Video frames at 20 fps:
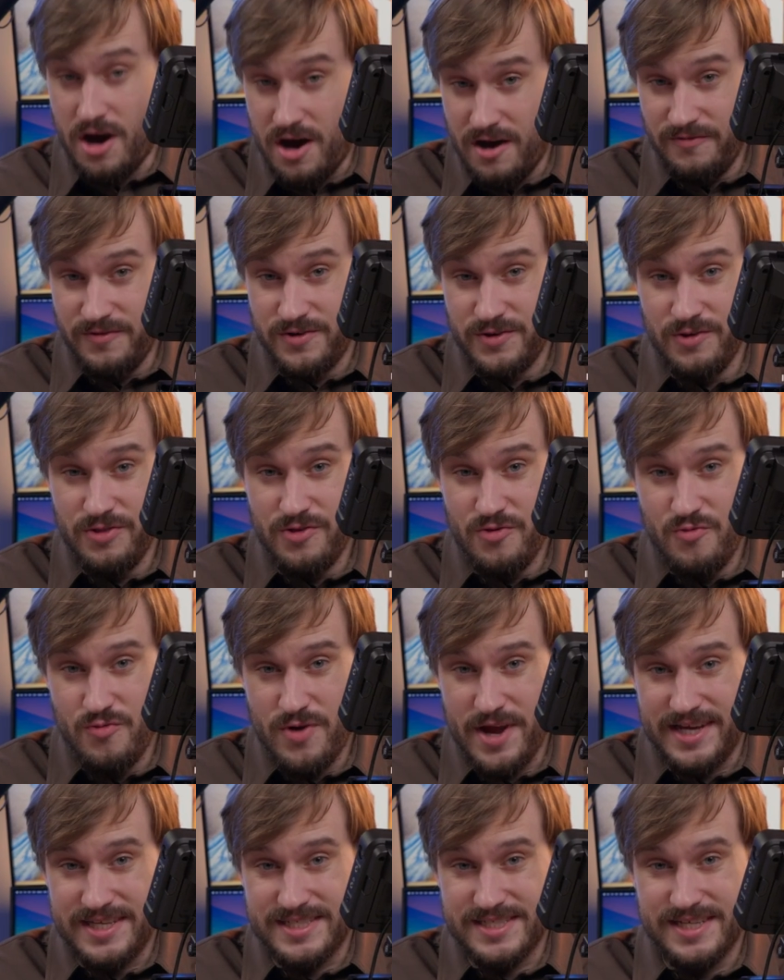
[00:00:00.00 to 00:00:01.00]
off to the
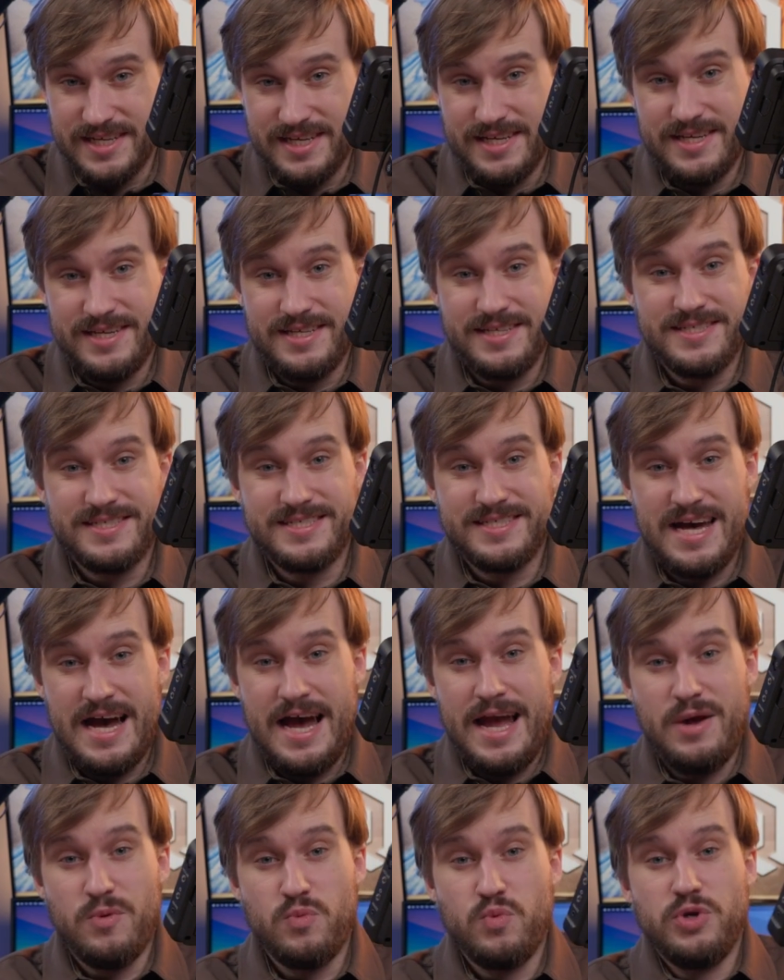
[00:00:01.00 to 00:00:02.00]
races,
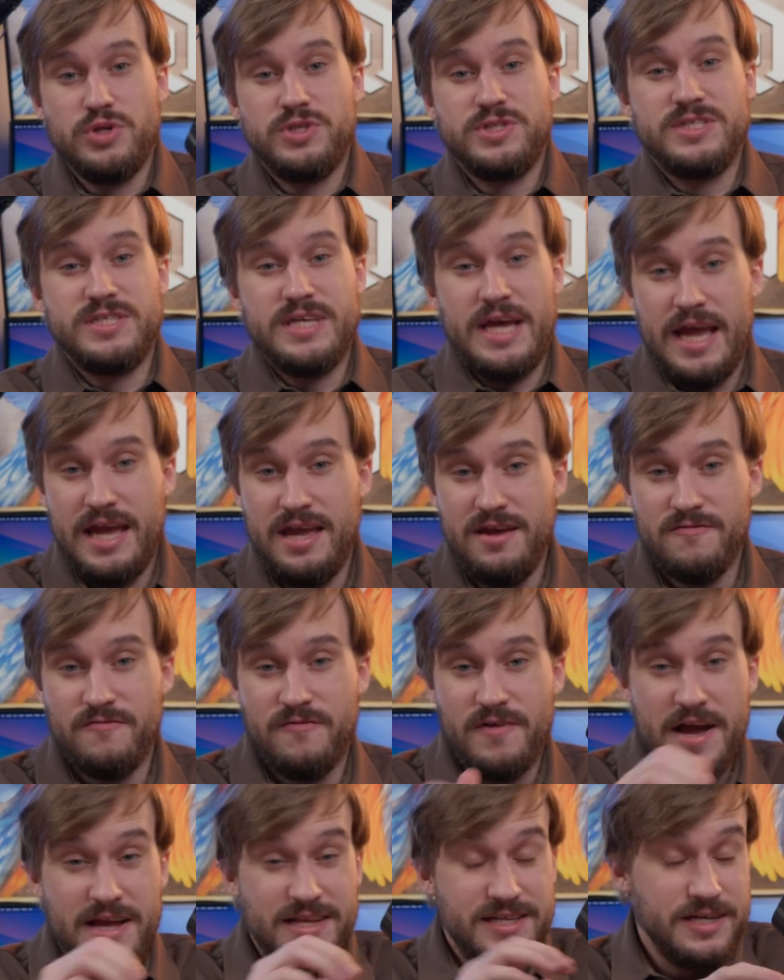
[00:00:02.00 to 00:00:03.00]
I would say,
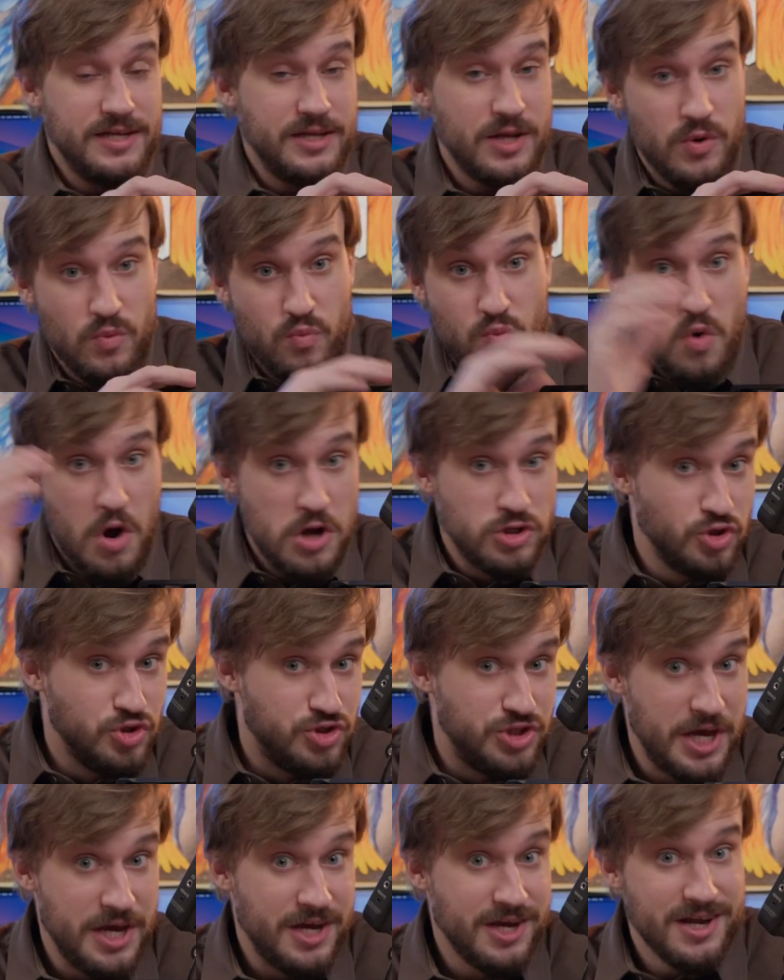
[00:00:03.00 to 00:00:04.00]
if I didn't want to
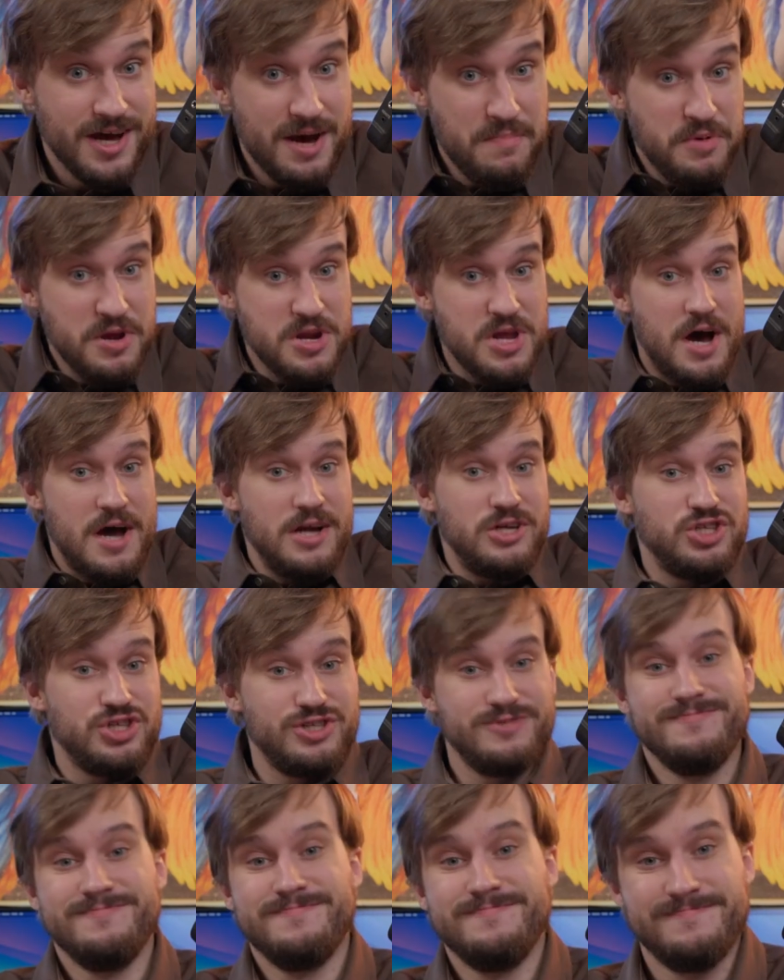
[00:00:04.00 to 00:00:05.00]
take it up a notch.